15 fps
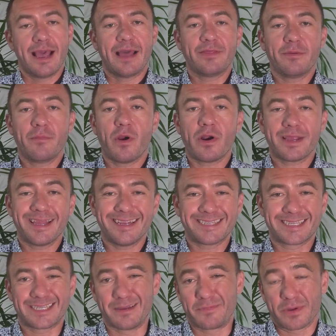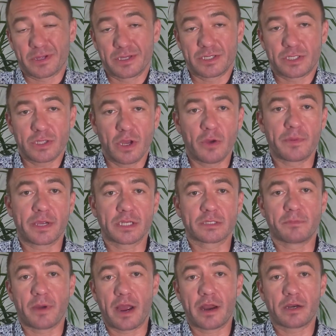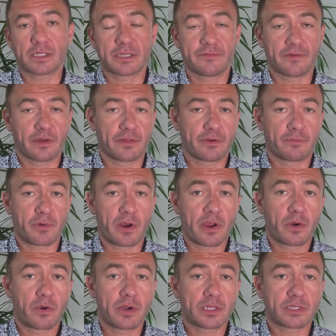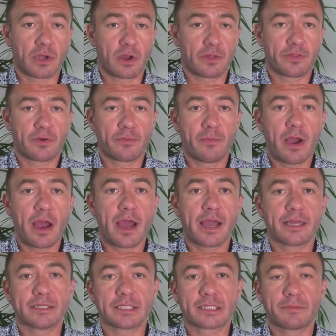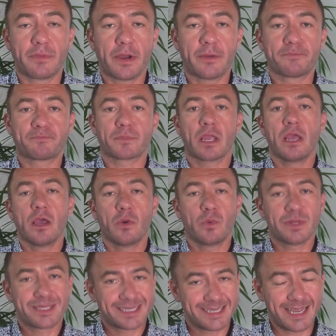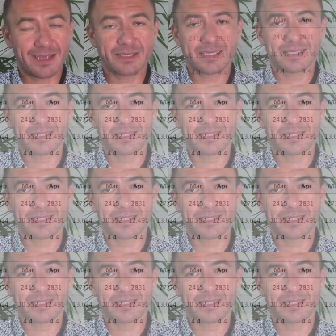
And the market is typically slow because buyers have other priorities on their minds. But with sales